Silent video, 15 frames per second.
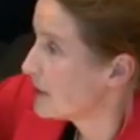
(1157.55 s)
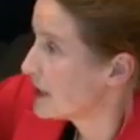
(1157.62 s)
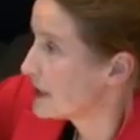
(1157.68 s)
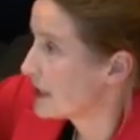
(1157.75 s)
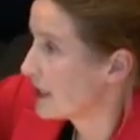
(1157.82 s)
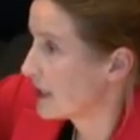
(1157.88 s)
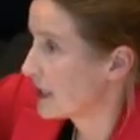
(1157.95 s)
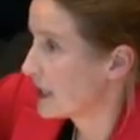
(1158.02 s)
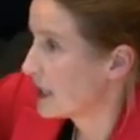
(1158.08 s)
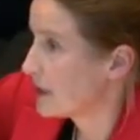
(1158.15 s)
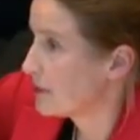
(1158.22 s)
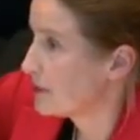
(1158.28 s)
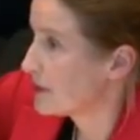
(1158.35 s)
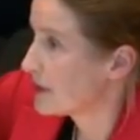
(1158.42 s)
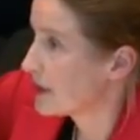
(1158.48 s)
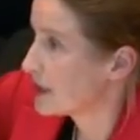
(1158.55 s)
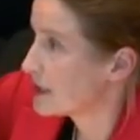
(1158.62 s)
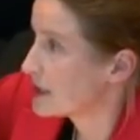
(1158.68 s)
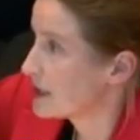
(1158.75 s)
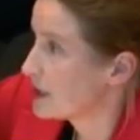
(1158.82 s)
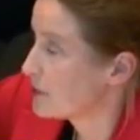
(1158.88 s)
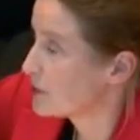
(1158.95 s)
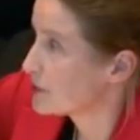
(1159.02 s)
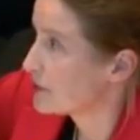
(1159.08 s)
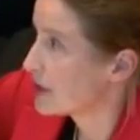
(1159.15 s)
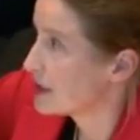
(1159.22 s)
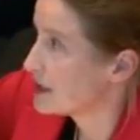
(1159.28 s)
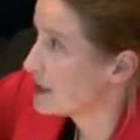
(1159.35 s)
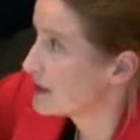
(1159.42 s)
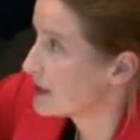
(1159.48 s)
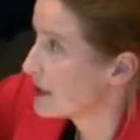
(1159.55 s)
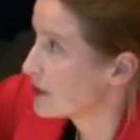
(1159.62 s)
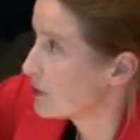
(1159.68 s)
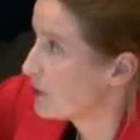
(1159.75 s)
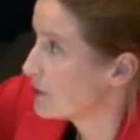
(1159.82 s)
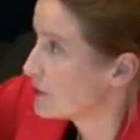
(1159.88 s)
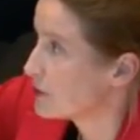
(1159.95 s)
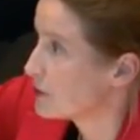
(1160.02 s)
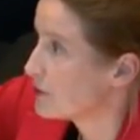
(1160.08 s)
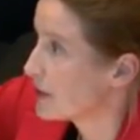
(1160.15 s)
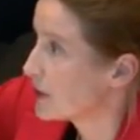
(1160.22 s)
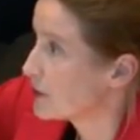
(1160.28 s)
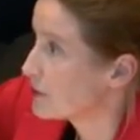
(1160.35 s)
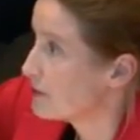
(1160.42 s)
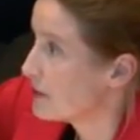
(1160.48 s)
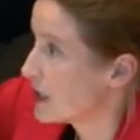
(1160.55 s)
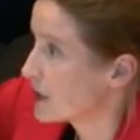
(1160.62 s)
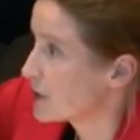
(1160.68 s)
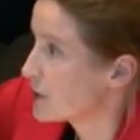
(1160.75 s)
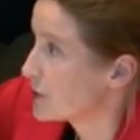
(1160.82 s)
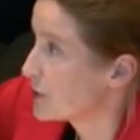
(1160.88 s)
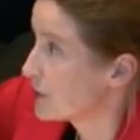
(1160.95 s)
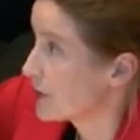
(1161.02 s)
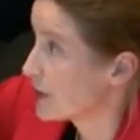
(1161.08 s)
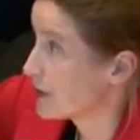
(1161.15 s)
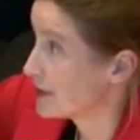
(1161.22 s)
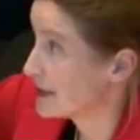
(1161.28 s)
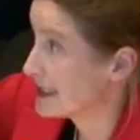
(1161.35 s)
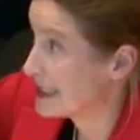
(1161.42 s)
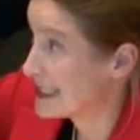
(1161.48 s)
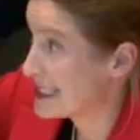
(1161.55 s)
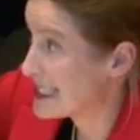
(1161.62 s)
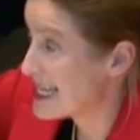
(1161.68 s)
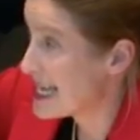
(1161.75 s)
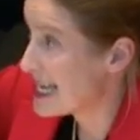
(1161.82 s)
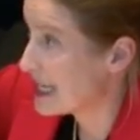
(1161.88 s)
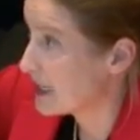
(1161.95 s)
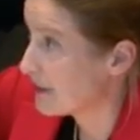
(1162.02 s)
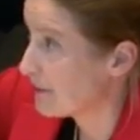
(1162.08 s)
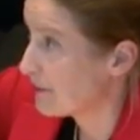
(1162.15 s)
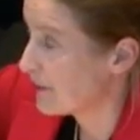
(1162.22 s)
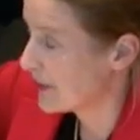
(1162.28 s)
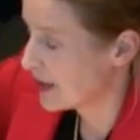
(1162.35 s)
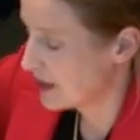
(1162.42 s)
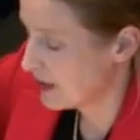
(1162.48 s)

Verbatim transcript: by telling him that he was writing that on or about March 2010.